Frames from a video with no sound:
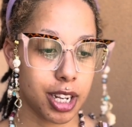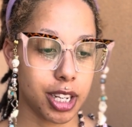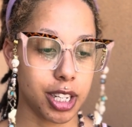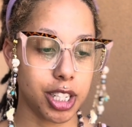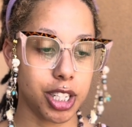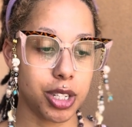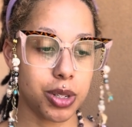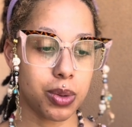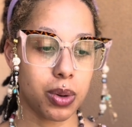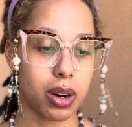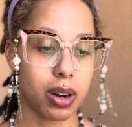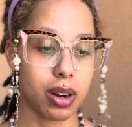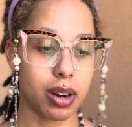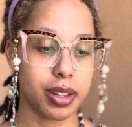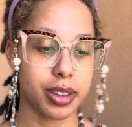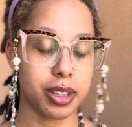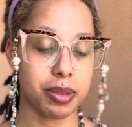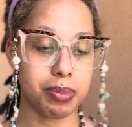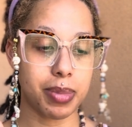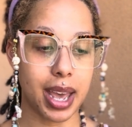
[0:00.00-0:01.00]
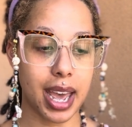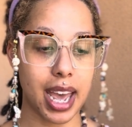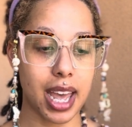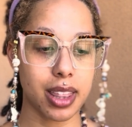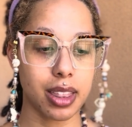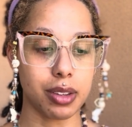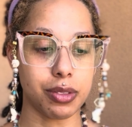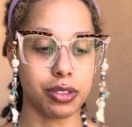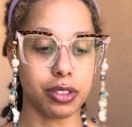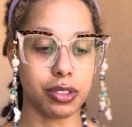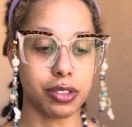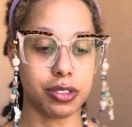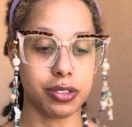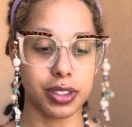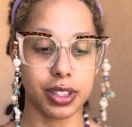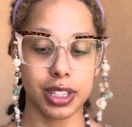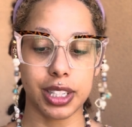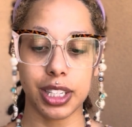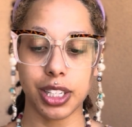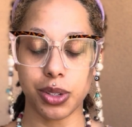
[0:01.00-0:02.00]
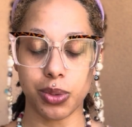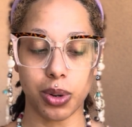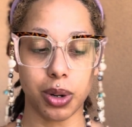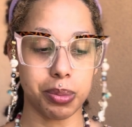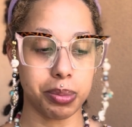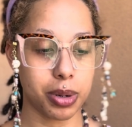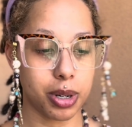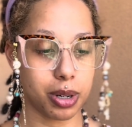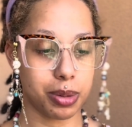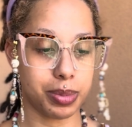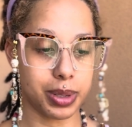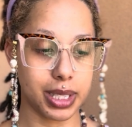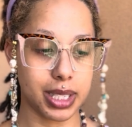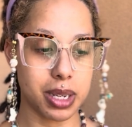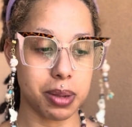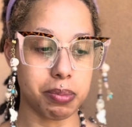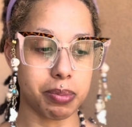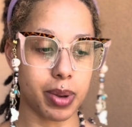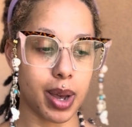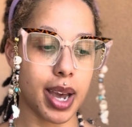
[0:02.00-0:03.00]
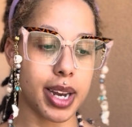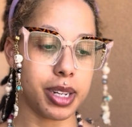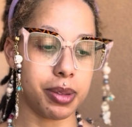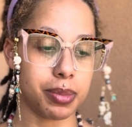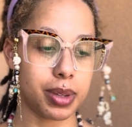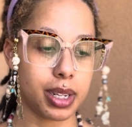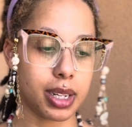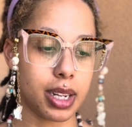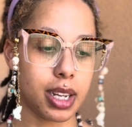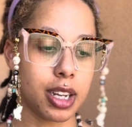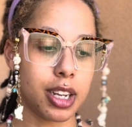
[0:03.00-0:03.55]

You are on the path of fulfilling your purpose, embodiment.